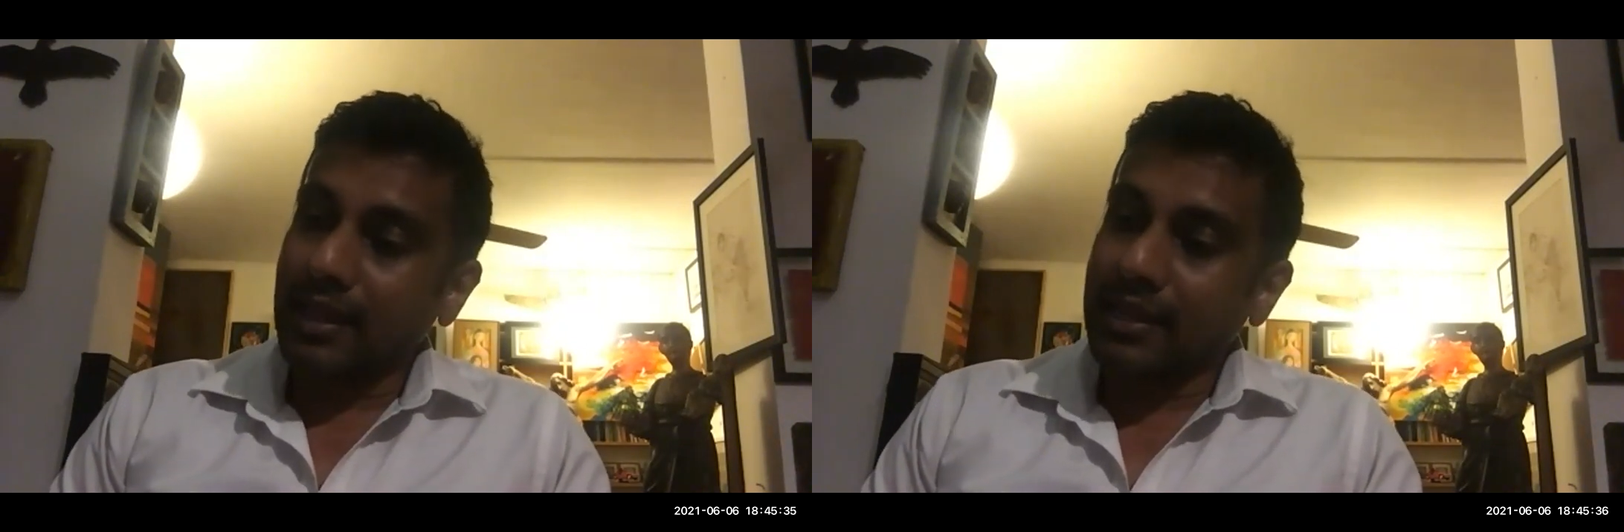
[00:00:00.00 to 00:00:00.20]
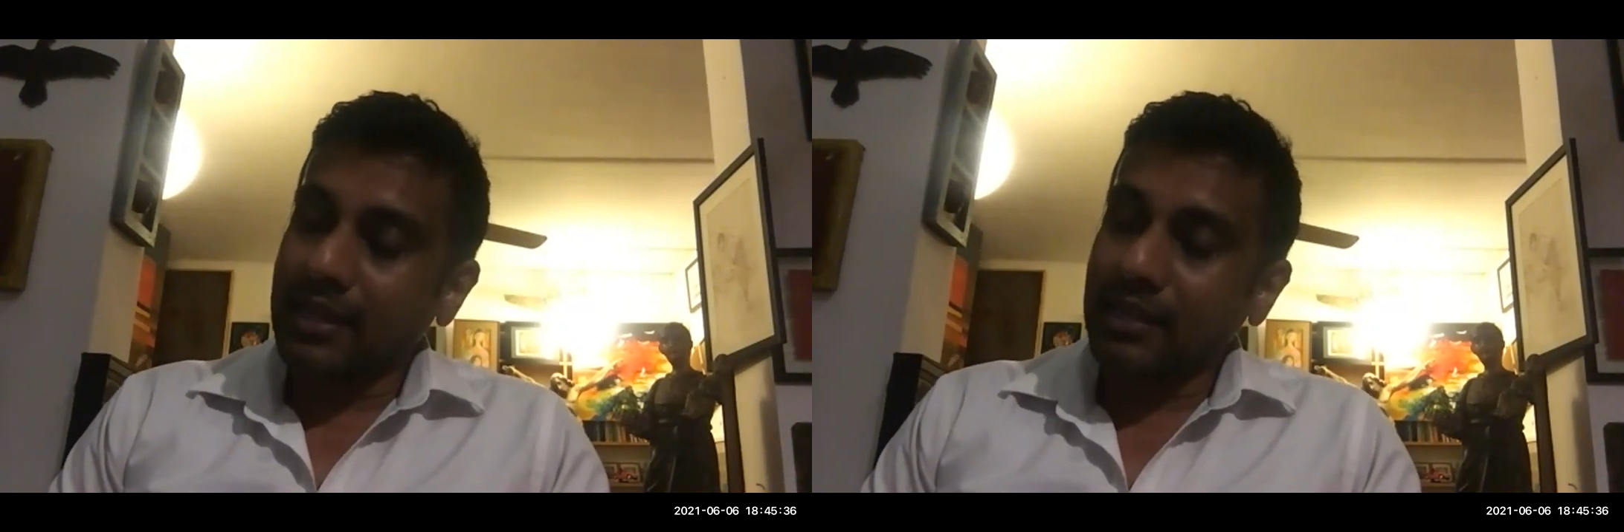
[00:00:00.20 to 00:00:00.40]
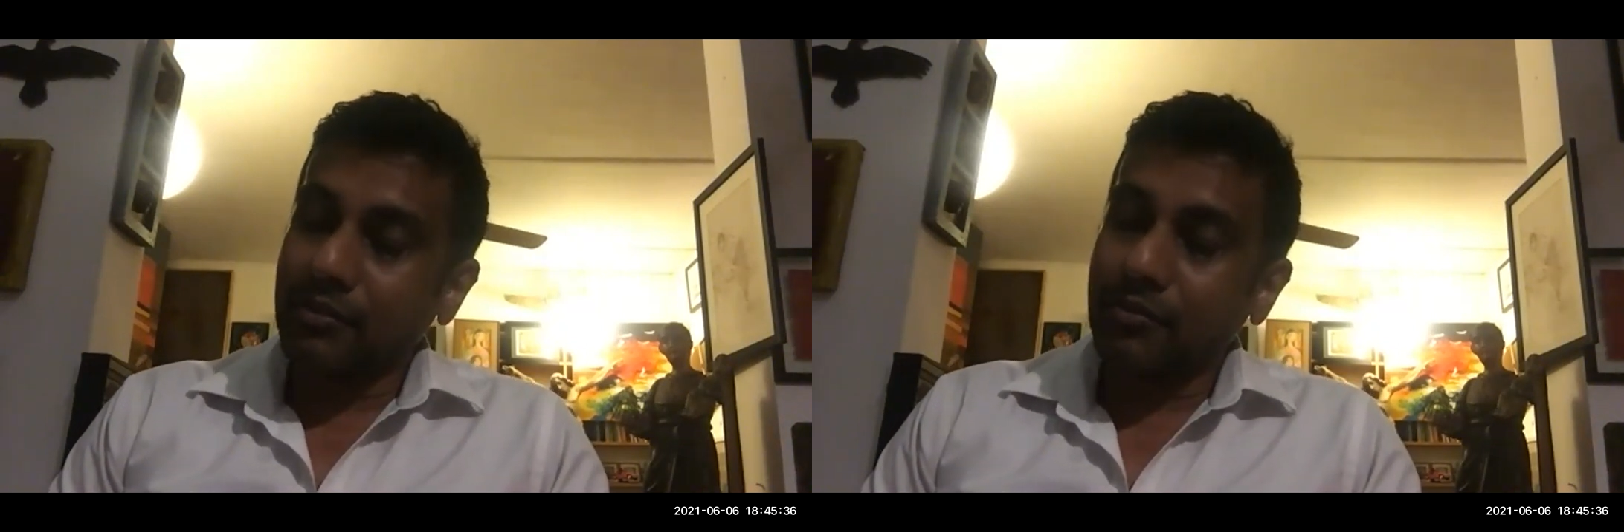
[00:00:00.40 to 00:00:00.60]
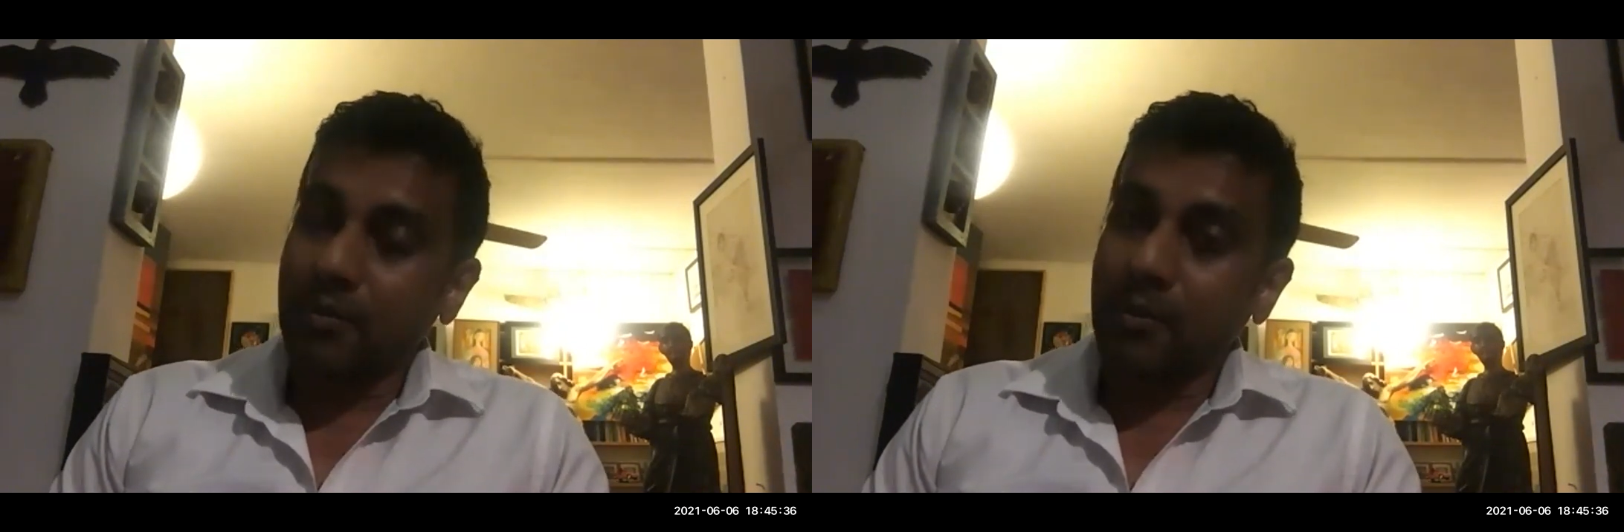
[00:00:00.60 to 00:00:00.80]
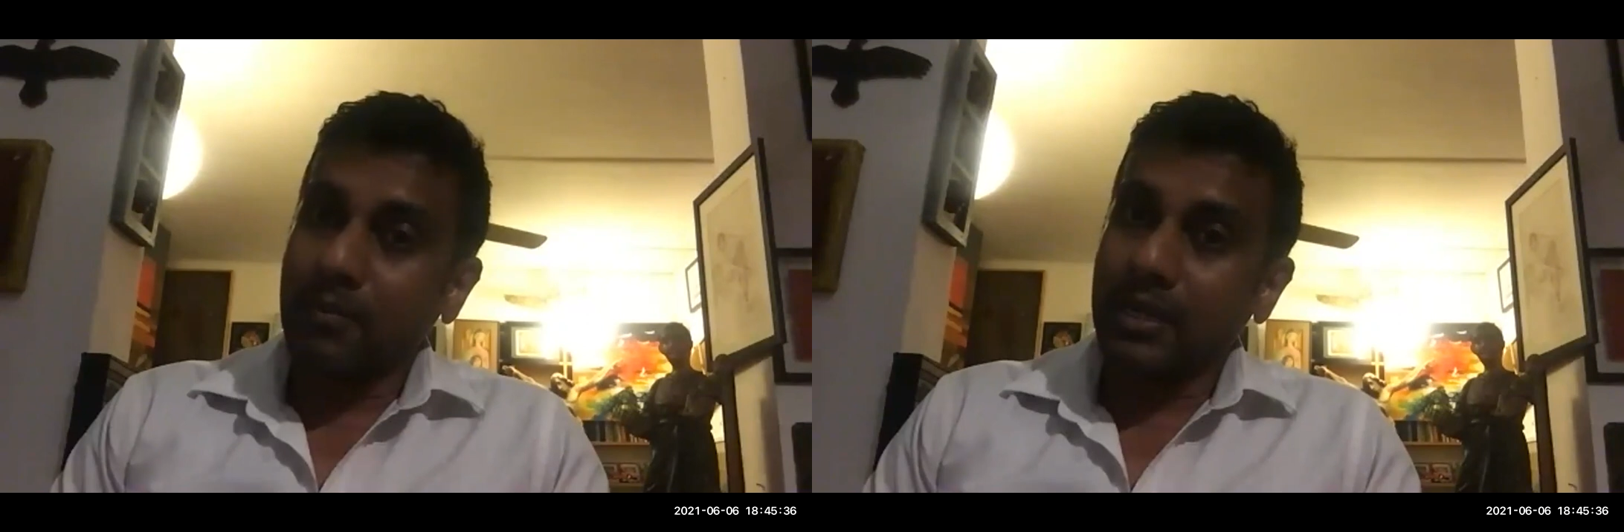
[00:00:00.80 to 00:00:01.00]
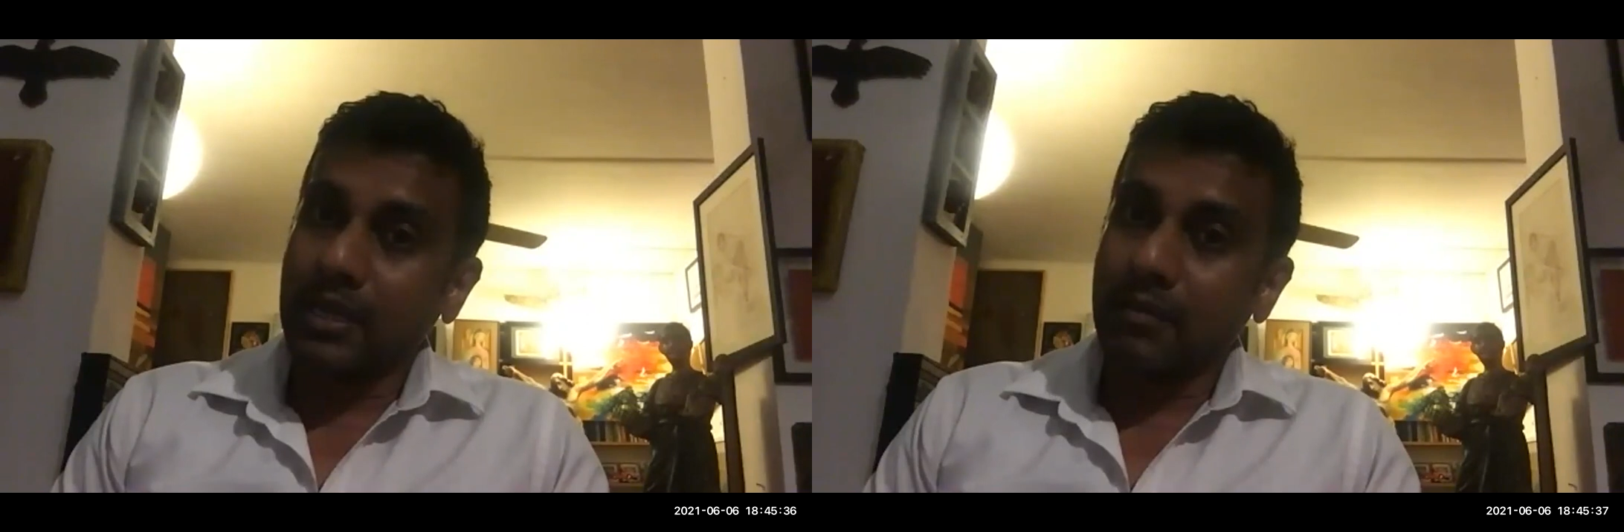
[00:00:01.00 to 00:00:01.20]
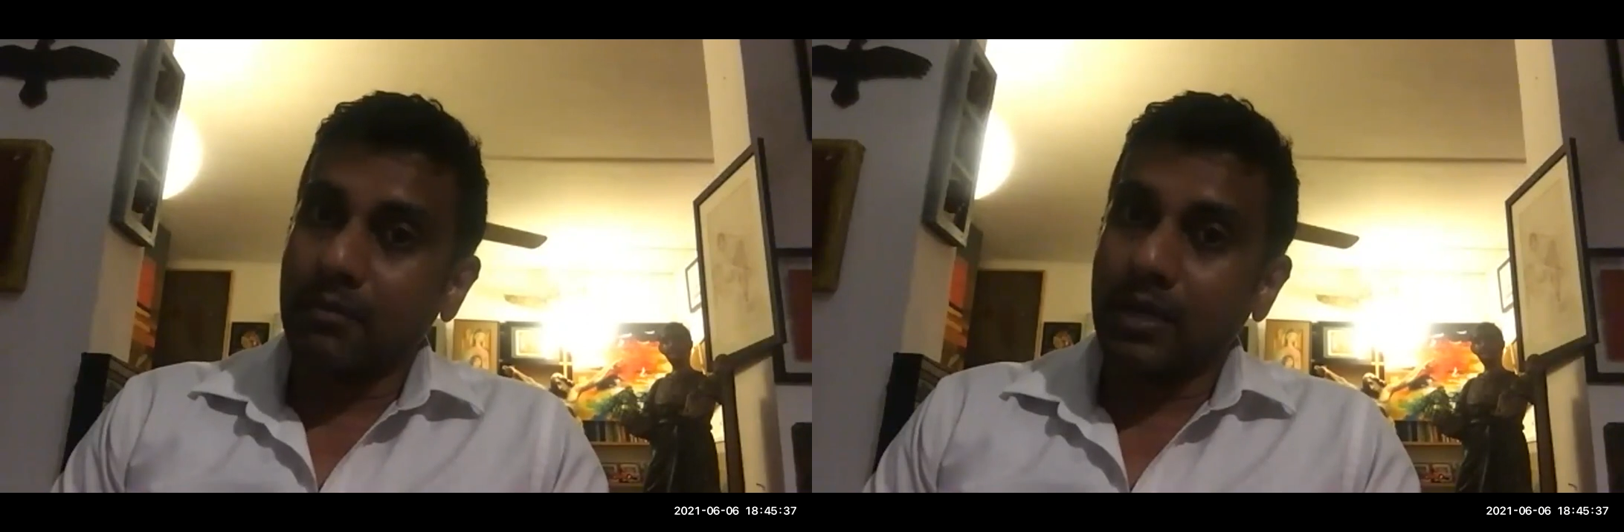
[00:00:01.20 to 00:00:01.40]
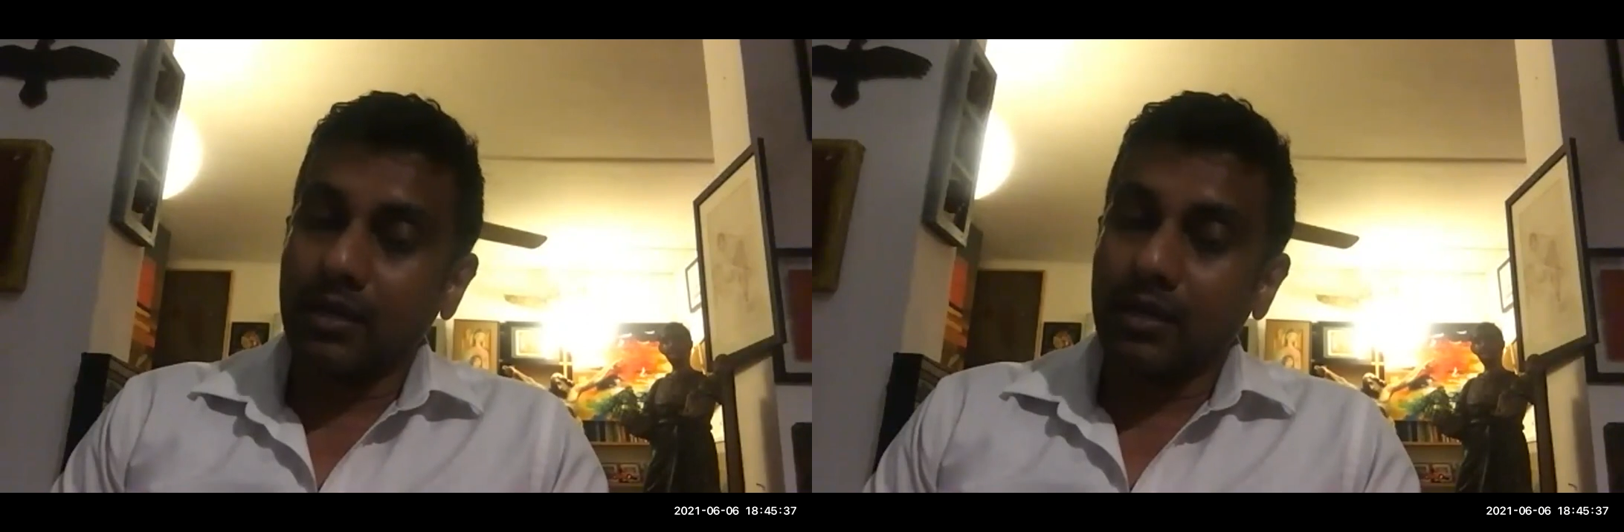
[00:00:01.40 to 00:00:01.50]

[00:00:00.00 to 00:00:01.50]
I can even remember him